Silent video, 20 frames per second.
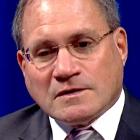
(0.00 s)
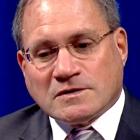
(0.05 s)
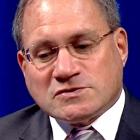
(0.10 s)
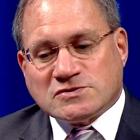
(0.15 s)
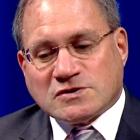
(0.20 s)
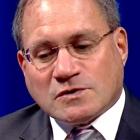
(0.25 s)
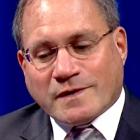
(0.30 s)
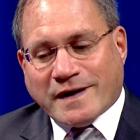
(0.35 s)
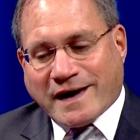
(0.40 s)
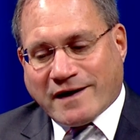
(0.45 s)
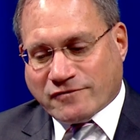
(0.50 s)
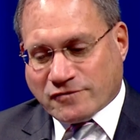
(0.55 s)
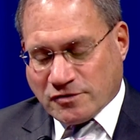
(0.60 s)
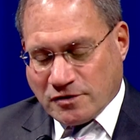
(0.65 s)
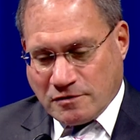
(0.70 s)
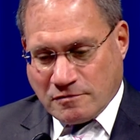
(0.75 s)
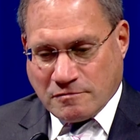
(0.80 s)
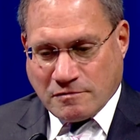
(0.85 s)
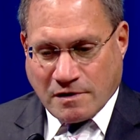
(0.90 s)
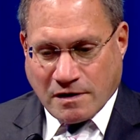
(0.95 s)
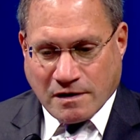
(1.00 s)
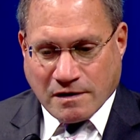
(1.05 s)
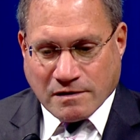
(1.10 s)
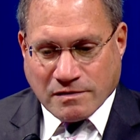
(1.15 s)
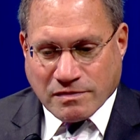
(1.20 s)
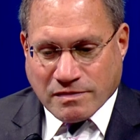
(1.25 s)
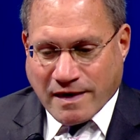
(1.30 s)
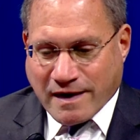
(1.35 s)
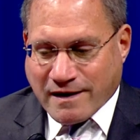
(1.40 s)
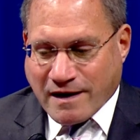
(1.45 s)
So after uh,
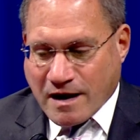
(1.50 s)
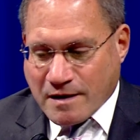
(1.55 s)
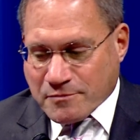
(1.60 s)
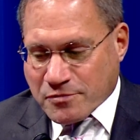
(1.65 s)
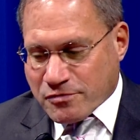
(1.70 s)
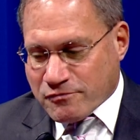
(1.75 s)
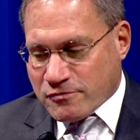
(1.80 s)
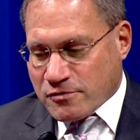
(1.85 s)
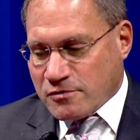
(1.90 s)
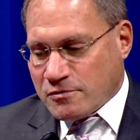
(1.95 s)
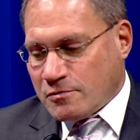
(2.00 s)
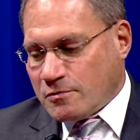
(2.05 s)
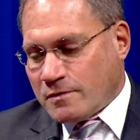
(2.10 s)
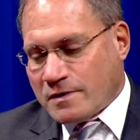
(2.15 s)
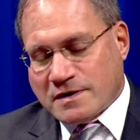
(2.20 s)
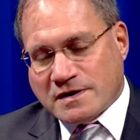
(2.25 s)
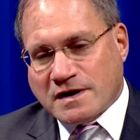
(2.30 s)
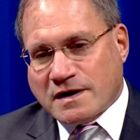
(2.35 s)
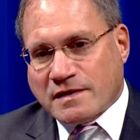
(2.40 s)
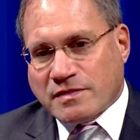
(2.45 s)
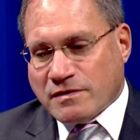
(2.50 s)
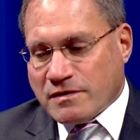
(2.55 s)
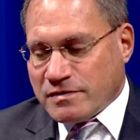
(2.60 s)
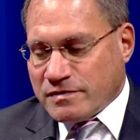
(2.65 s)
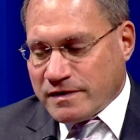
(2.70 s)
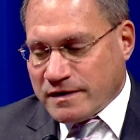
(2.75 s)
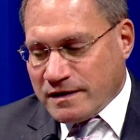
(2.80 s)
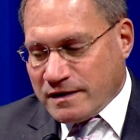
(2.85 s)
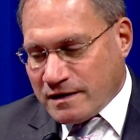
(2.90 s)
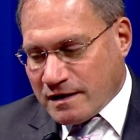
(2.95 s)
they come through uh,
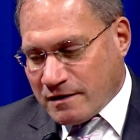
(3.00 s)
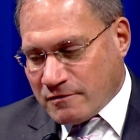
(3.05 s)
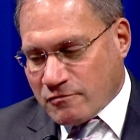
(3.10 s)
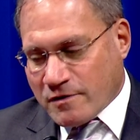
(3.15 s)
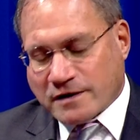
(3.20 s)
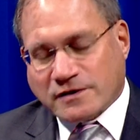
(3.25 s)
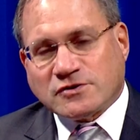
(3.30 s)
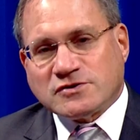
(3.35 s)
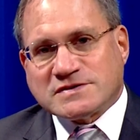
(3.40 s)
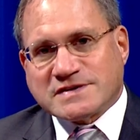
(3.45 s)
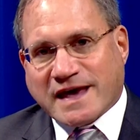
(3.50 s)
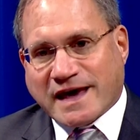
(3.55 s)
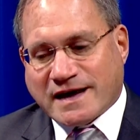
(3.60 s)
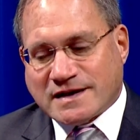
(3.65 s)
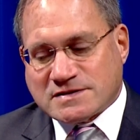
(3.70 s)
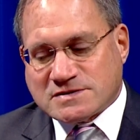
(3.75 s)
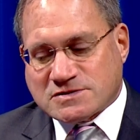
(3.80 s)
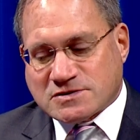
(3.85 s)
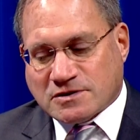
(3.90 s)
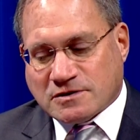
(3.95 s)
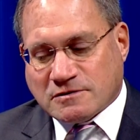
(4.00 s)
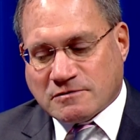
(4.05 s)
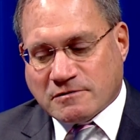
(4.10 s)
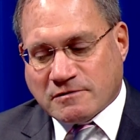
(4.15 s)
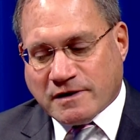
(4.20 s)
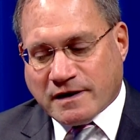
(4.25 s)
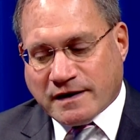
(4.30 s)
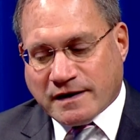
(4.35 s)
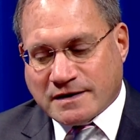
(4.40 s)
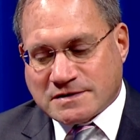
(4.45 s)
the uh, Rutgers
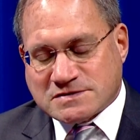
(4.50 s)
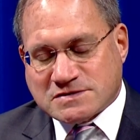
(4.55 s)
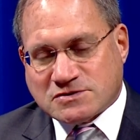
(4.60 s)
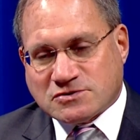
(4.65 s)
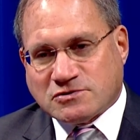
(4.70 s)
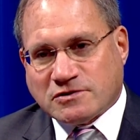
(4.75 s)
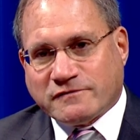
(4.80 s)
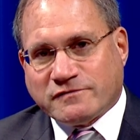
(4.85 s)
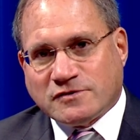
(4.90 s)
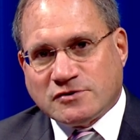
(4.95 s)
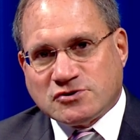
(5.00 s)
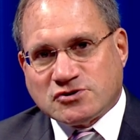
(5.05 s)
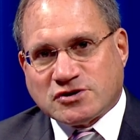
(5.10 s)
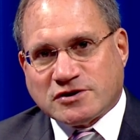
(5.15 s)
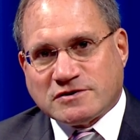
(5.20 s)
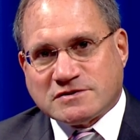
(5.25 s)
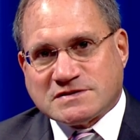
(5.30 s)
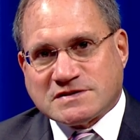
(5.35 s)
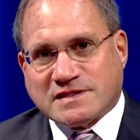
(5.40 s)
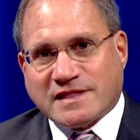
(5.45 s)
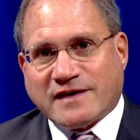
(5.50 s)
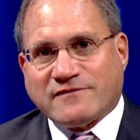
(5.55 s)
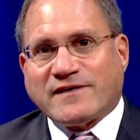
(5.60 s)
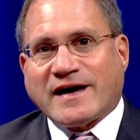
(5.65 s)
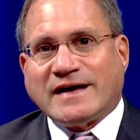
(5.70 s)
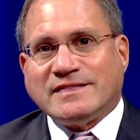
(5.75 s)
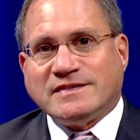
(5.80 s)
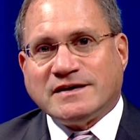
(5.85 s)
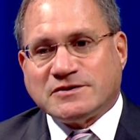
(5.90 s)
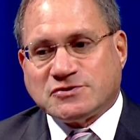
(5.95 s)
Cancer uh, Institute of New Jersey, they've
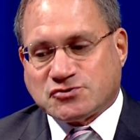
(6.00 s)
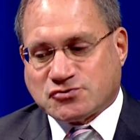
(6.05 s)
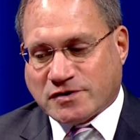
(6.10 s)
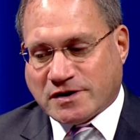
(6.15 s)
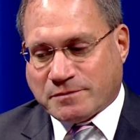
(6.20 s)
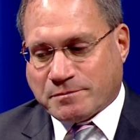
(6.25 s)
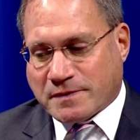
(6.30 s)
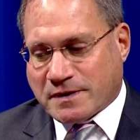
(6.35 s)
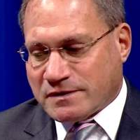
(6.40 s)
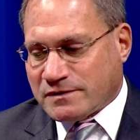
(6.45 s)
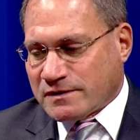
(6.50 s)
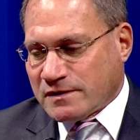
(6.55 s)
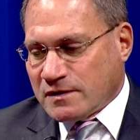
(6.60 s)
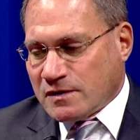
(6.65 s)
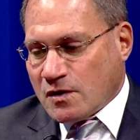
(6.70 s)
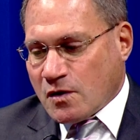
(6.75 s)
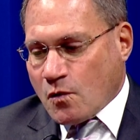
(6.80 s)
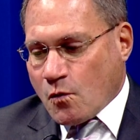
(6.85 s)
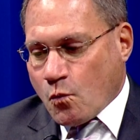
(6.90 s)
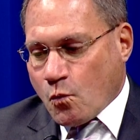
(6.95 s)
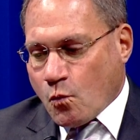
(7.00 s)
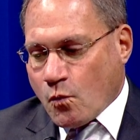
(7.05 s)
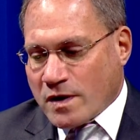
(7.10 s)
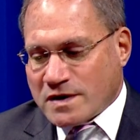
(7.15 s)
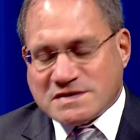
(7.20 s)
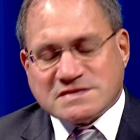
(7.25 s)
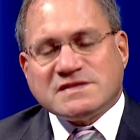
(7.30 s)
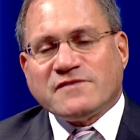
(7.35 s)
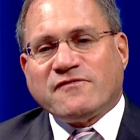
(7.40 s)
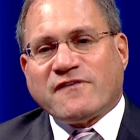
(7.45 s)
had their treatment.
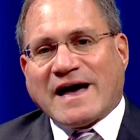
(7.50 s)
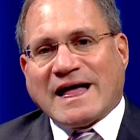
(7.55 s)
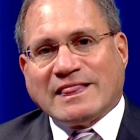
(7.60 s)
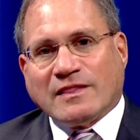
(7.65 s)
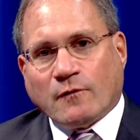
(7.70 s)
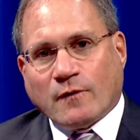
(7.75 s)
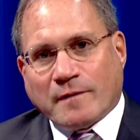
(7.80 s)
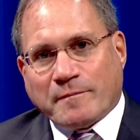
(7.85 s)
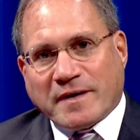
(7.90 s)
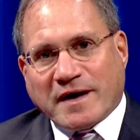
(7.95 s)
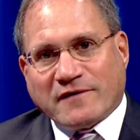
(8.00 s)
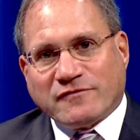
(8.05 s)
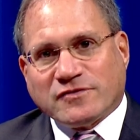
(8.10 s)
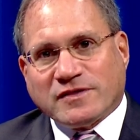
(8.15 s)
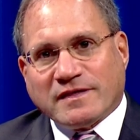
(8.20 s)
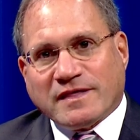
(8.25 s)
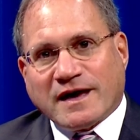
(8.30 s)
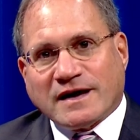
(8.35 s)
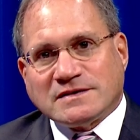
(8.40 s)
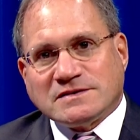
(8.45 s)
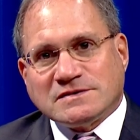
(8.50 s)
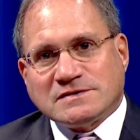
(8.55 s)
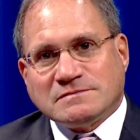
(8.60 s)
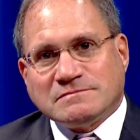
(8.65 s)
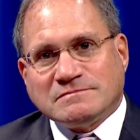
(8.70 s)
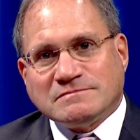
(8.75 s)
What is the follow-up after that?